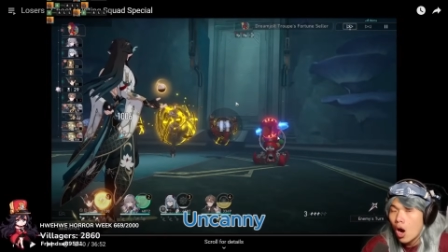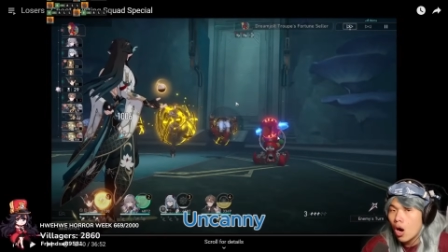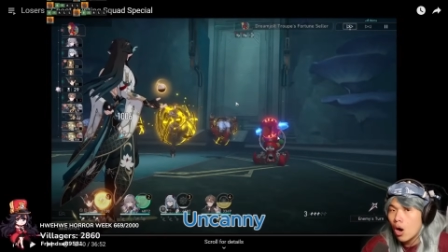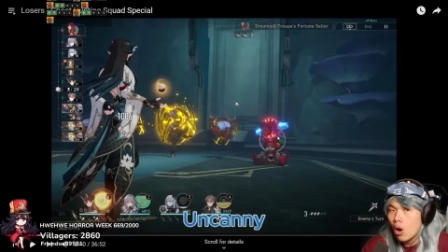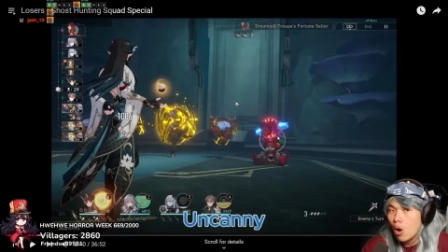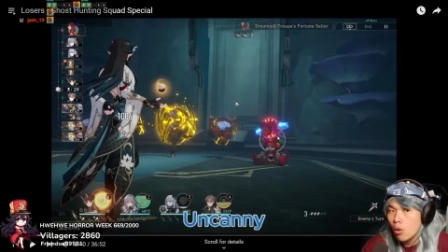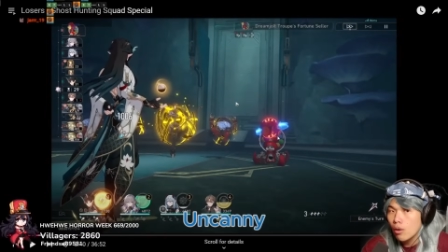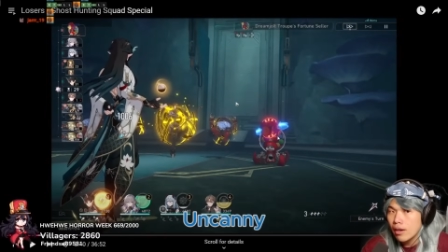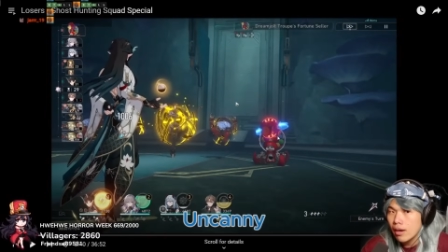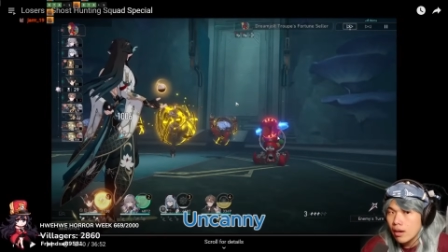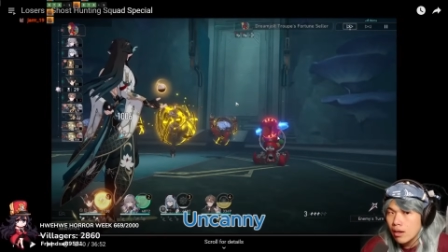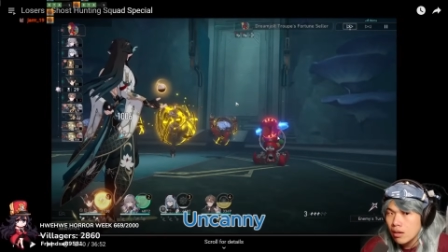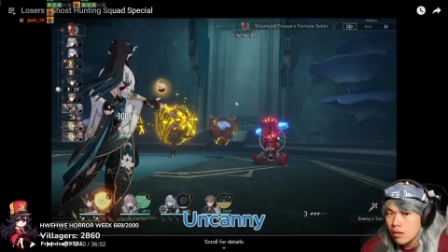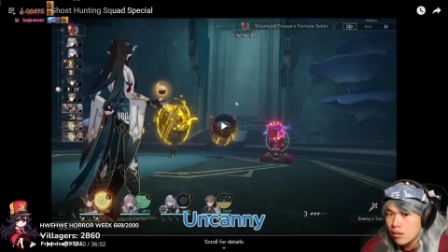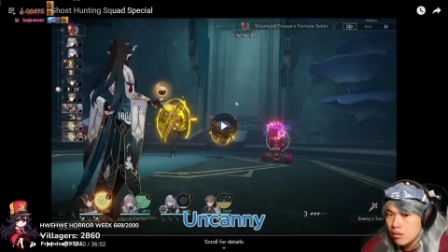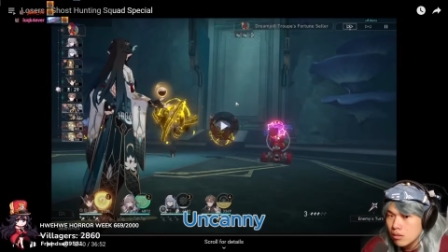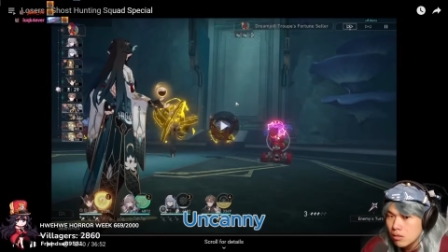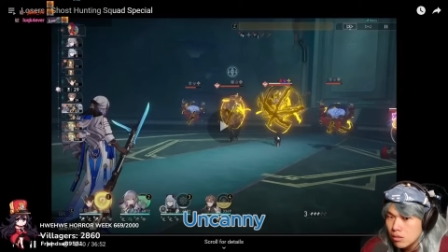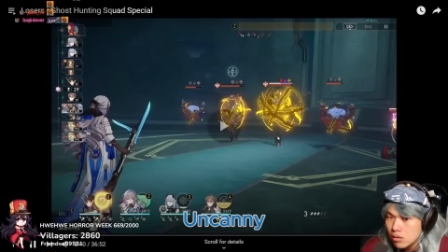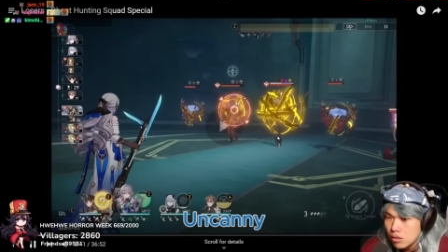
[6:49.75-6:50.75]
Okay.
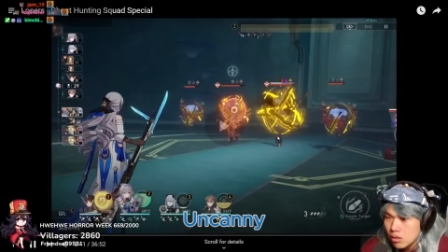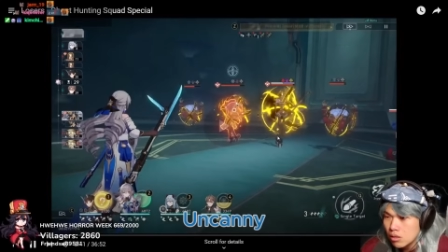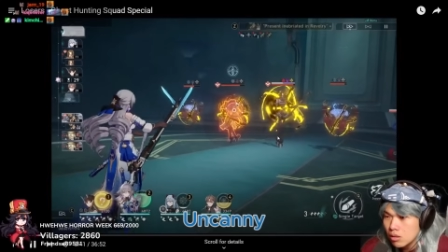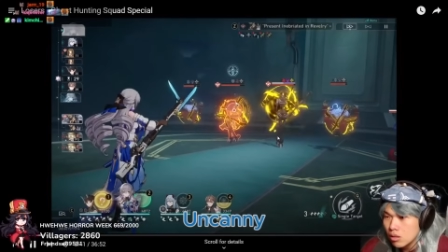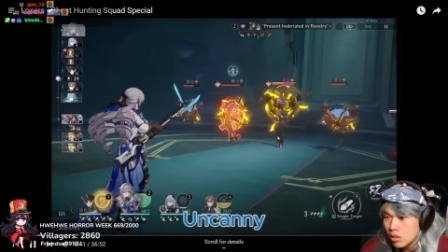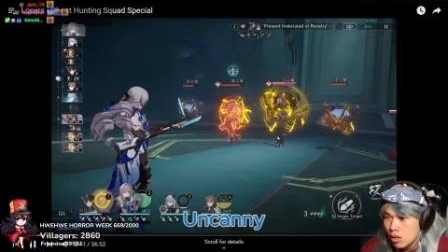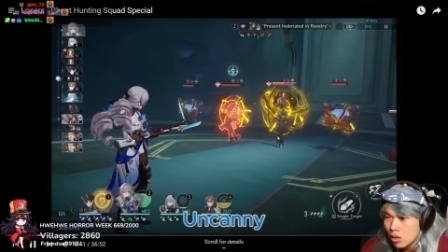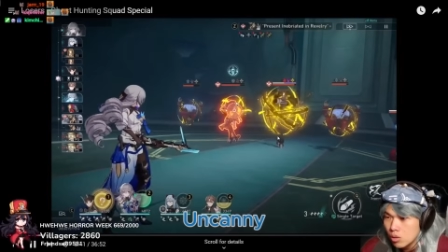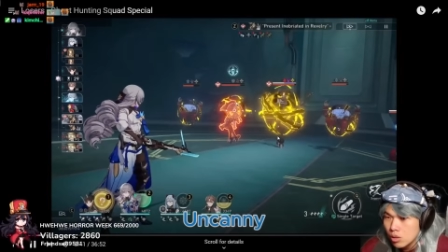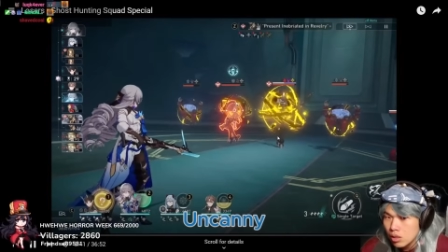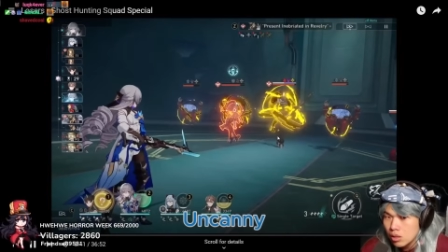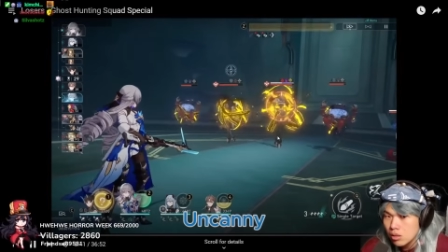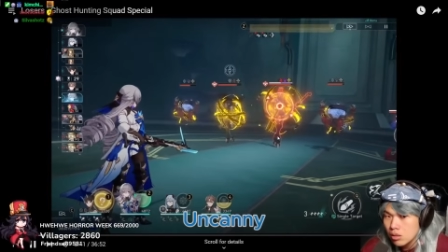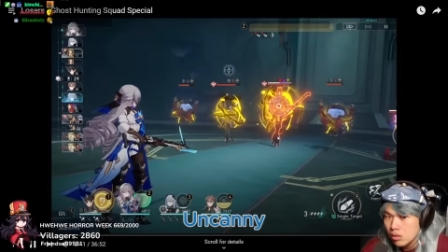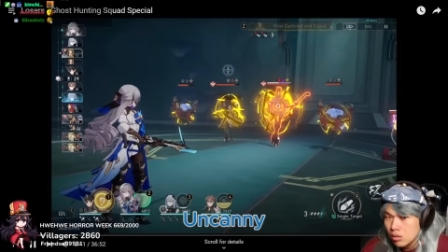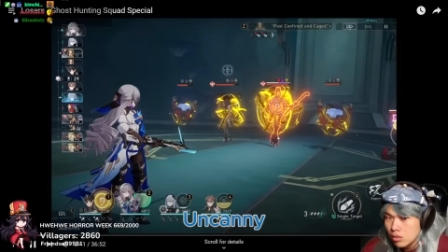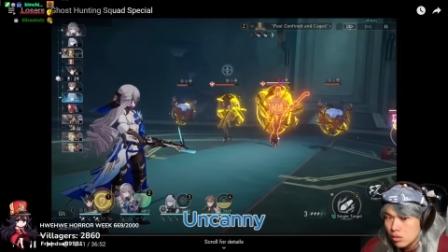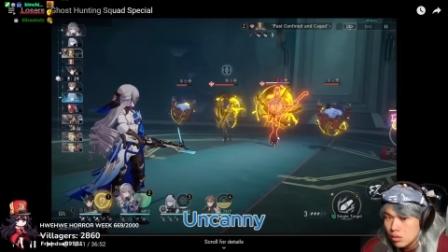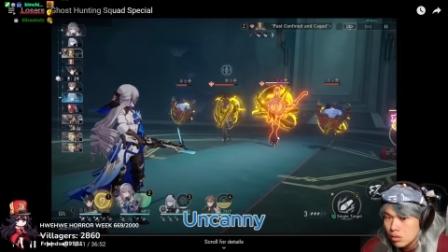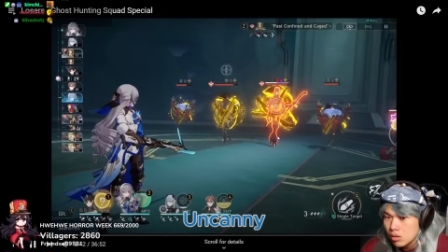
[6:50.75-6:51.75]
okay.
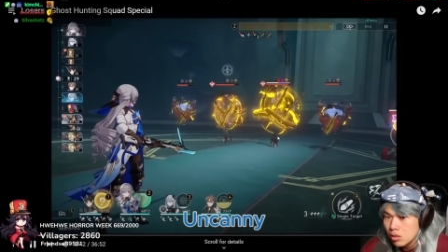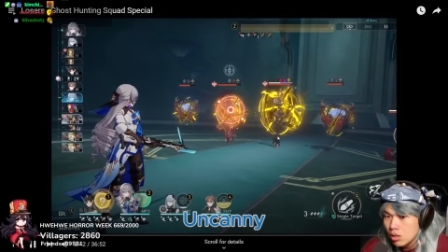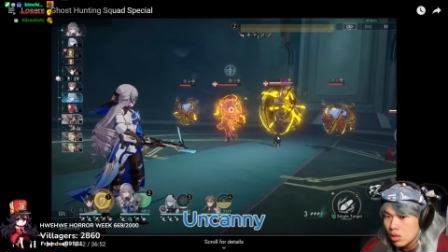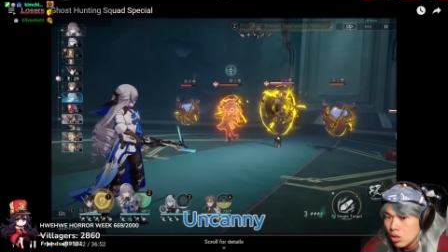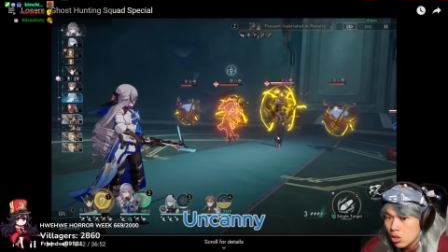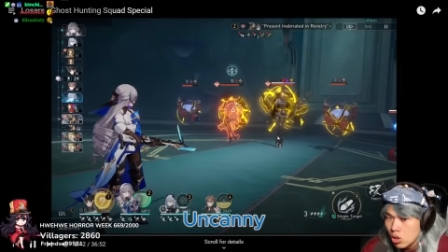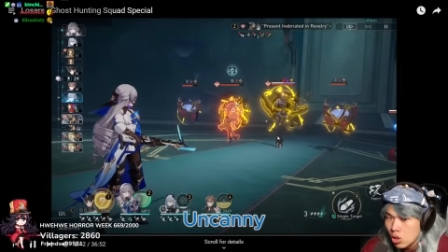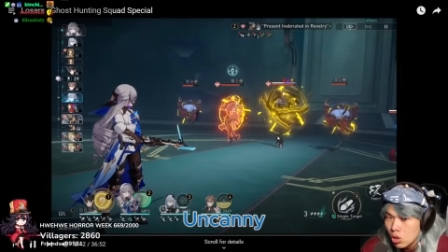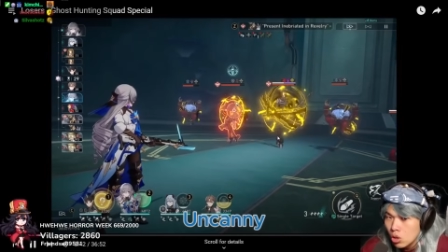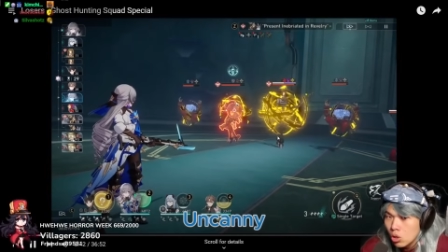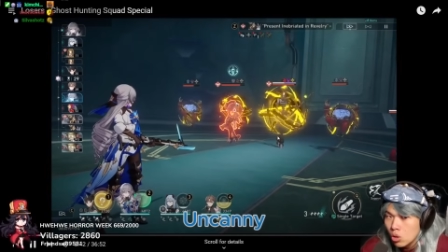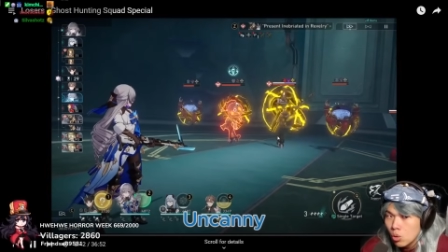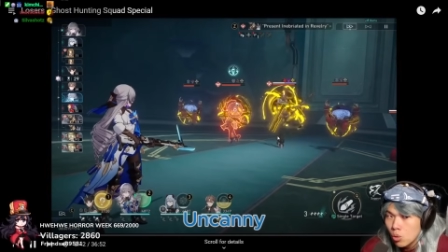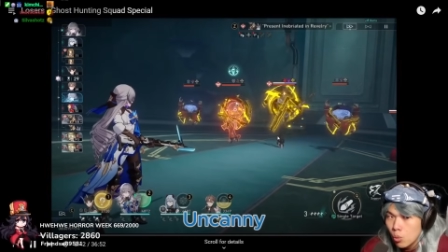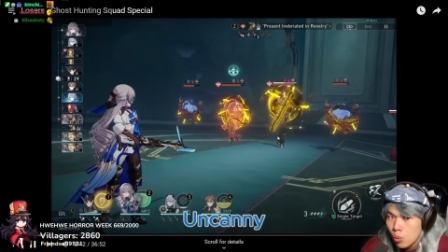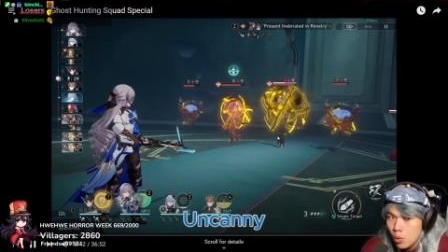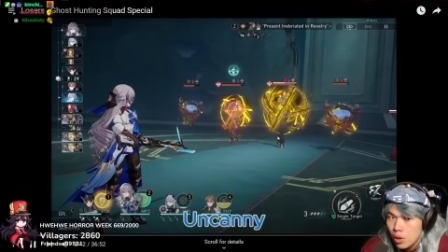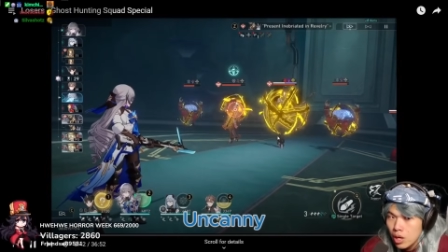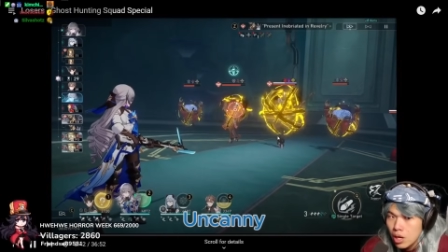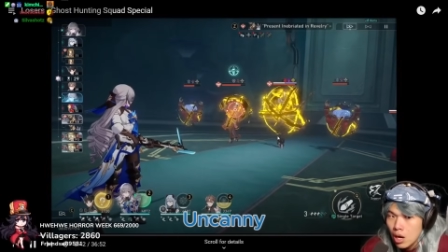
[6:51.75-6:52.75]

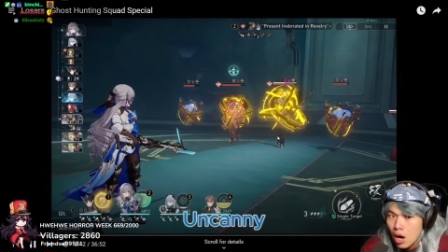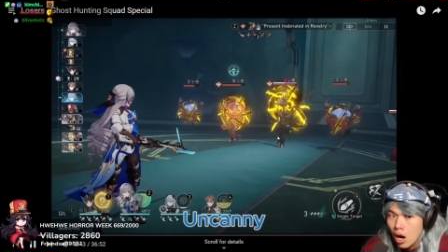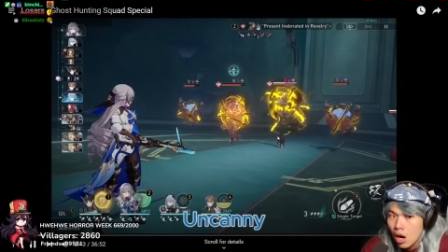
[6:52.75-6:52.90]
We